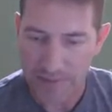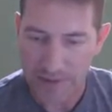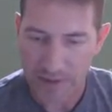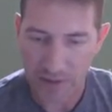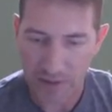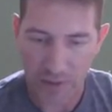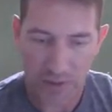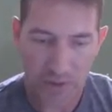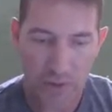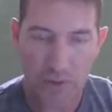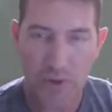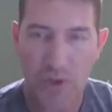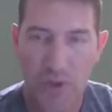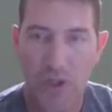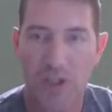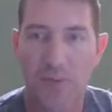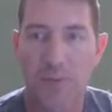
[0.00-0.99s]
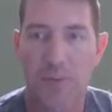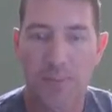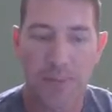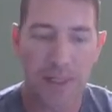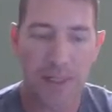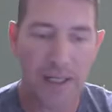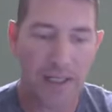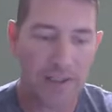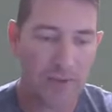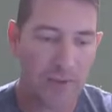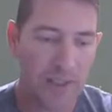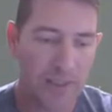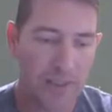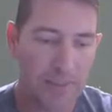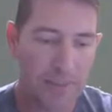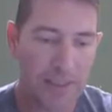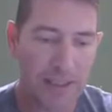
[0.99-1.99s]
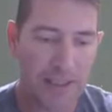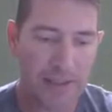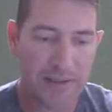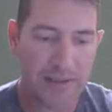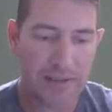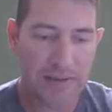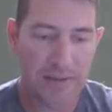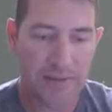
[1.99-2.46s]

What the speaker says: 32 cards per box, so 8 packs.